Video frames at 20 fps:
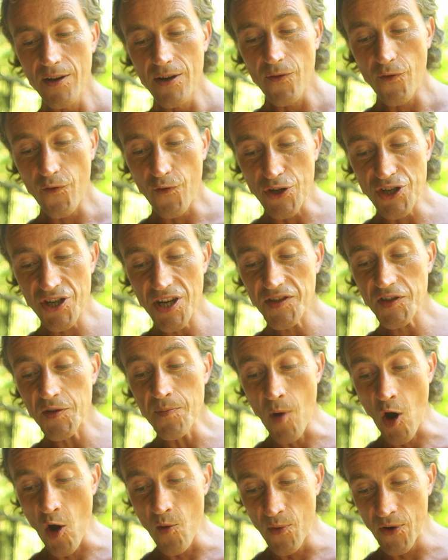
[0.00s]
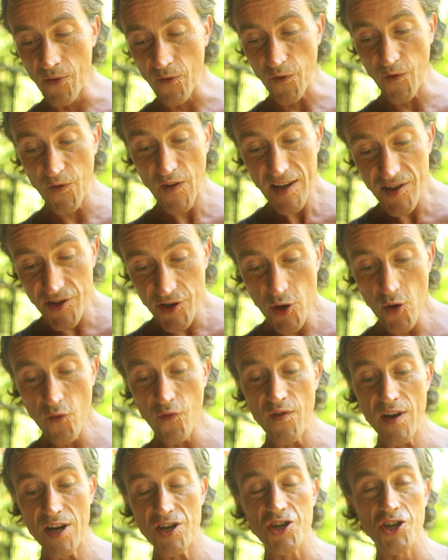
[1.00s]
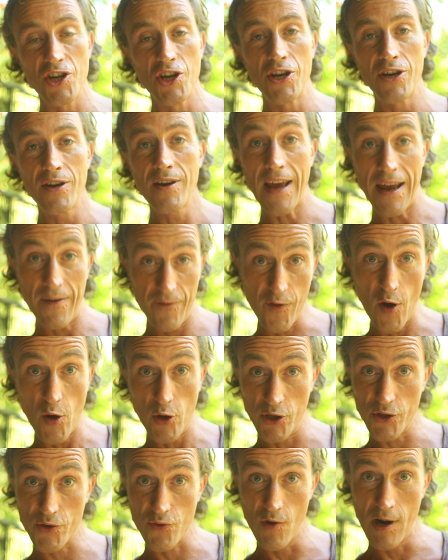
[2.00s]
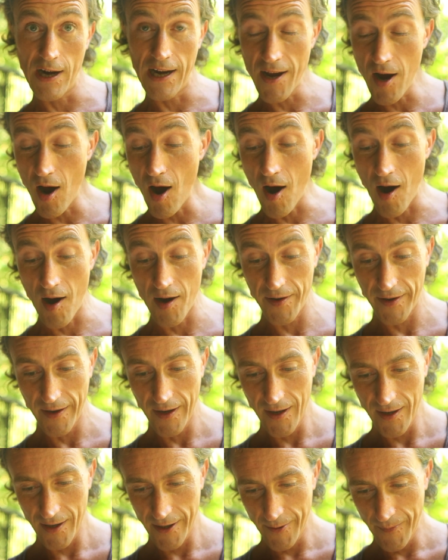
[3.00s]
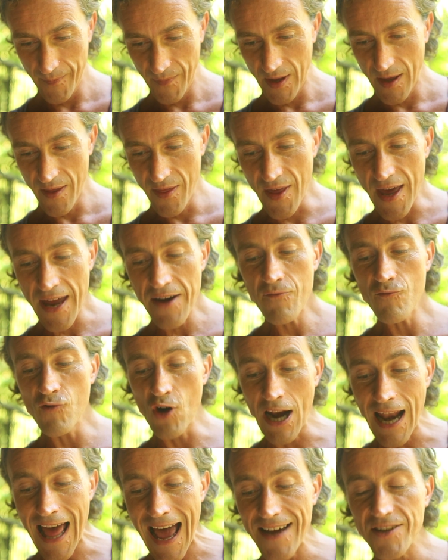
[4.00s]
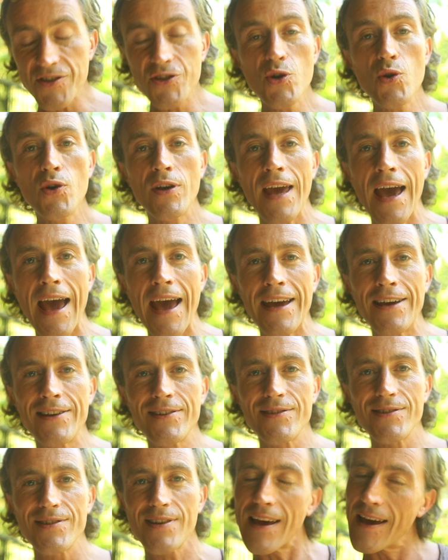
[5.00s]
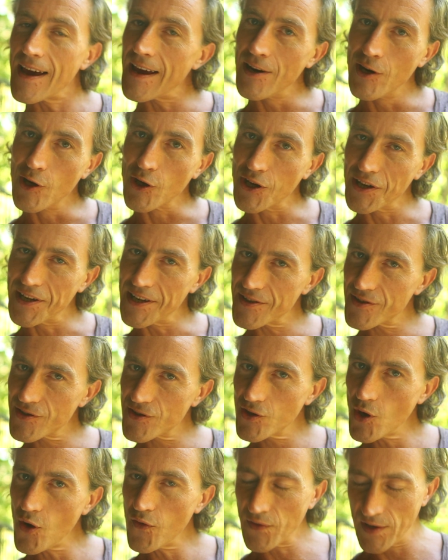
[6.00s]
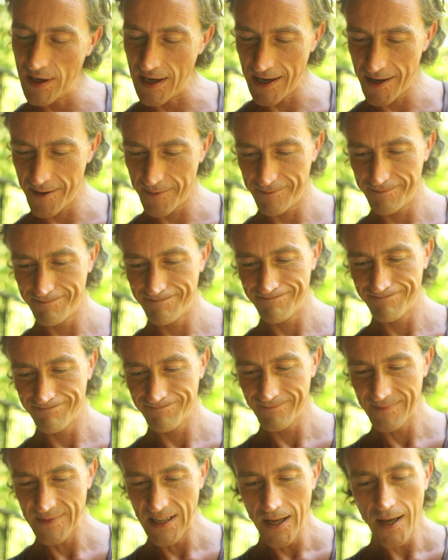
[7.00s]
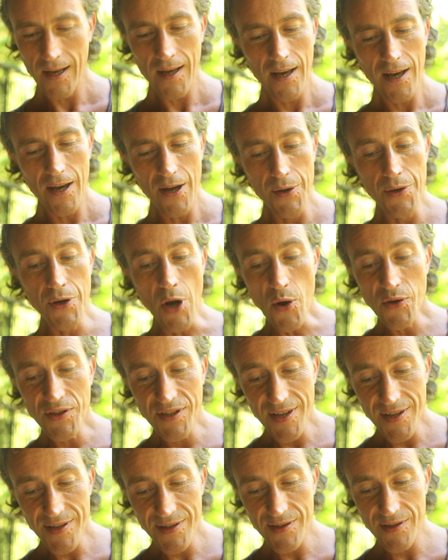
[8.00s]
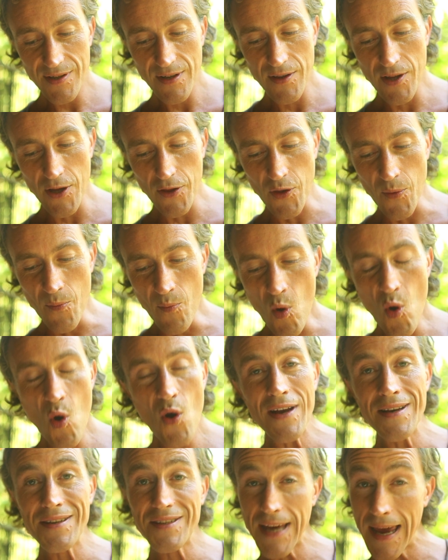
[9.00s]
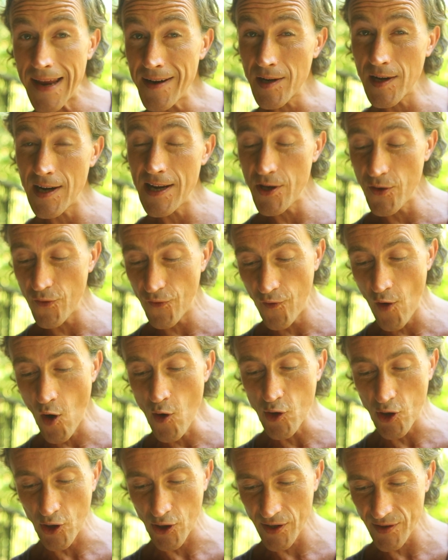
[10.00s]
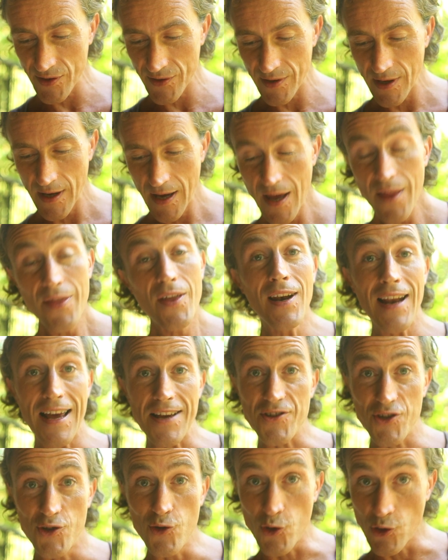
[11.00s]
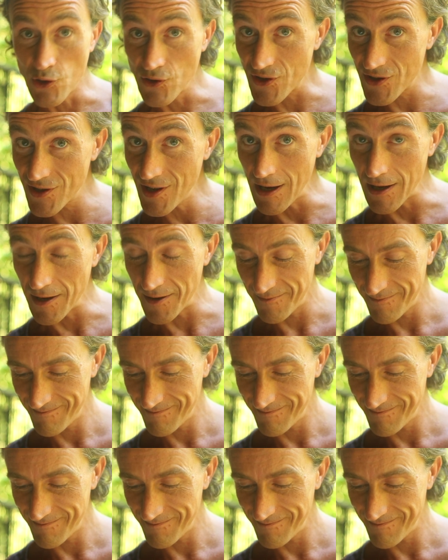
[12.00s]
For just a moment, fix your vision and focus really hard. Then relax your gaze and look at it softly. Notice that the more intently you focus, the less you can see.